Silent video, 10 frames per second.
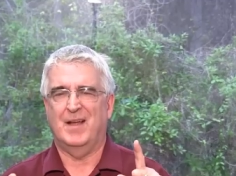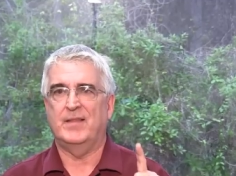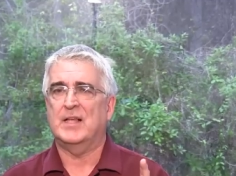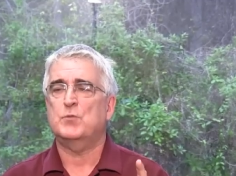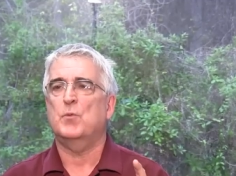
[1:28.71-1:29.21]

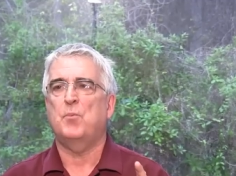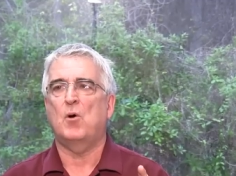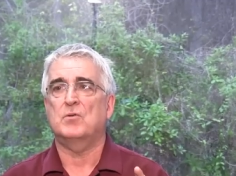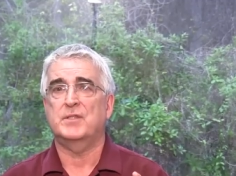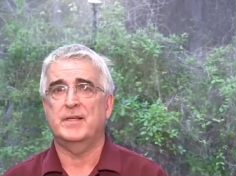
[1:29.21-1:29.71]
And that's where
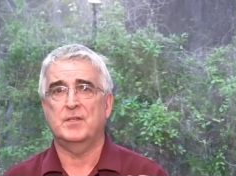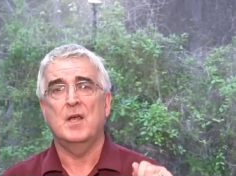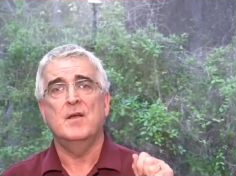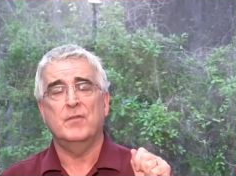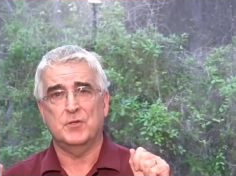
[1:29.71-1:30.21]
Paul says
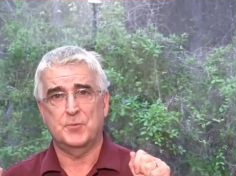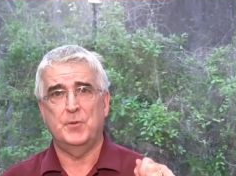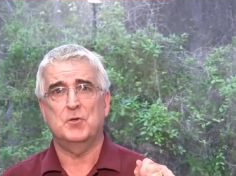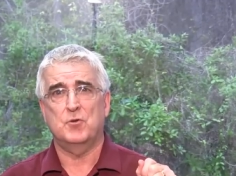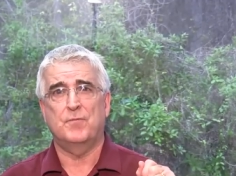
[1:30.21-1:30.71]
there's
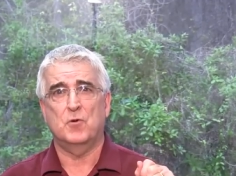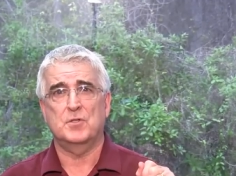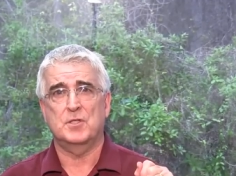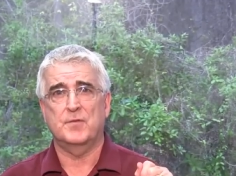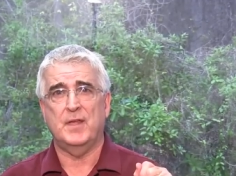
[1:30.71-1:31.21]
spiritual
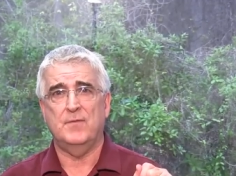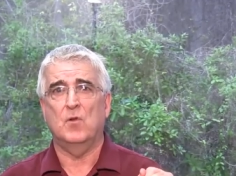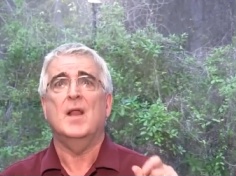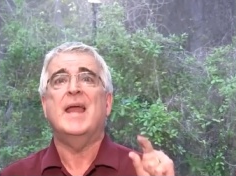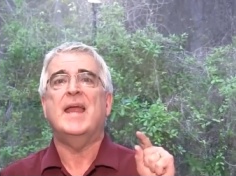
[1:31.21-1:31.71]
forces of
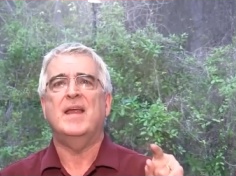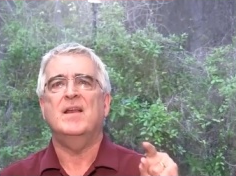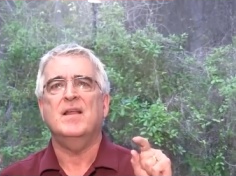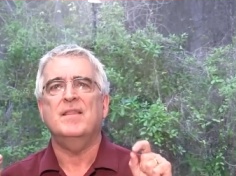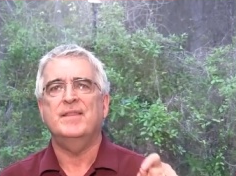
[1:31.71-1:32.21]
evil
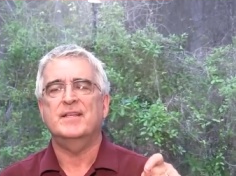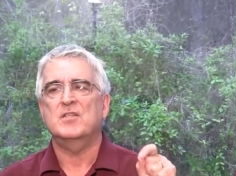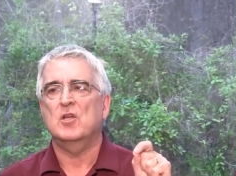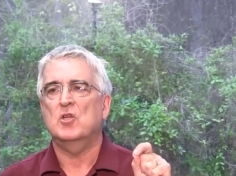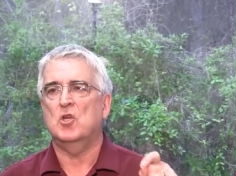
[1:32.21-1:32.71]
in
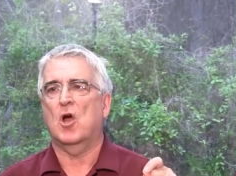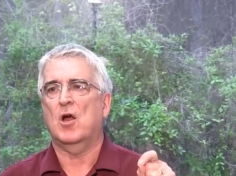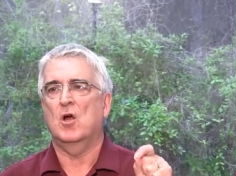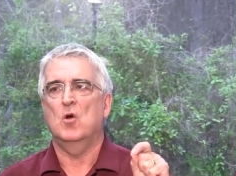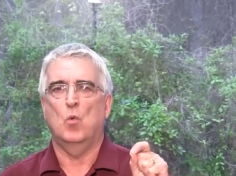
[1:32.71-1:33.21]
this
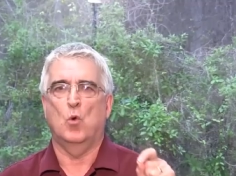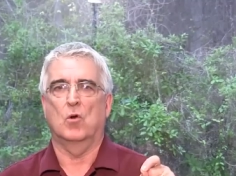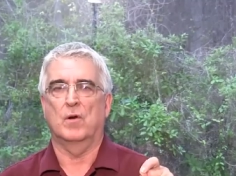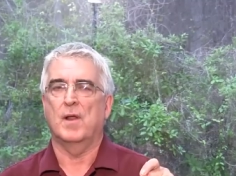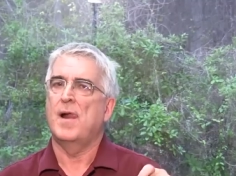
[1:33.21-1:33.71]
dark
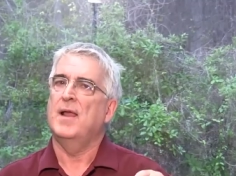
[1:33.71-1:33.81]
world.